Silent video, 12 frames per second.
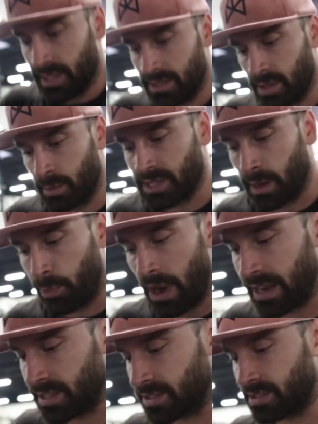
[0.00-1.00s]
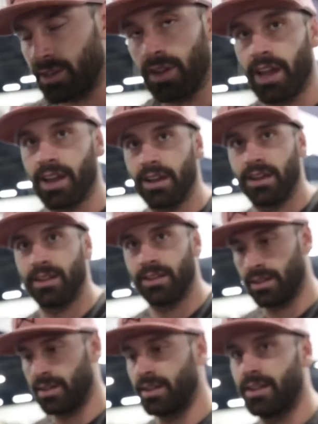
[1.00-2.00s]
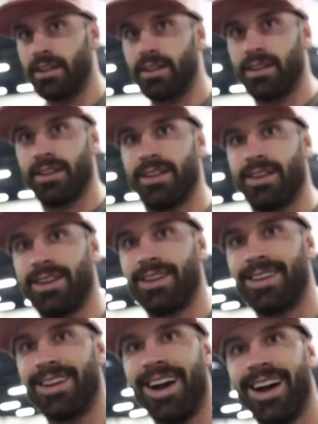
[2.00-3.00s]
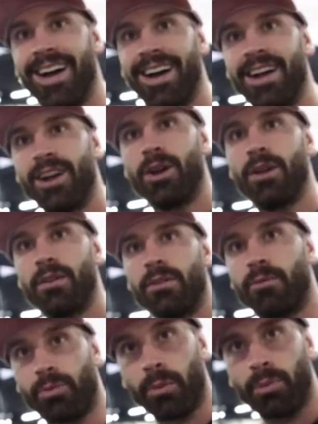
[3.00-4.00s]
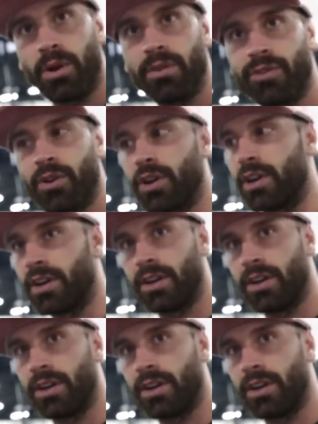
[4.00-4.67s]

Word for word: It's almost like practice, you know, like Thanks for For, for,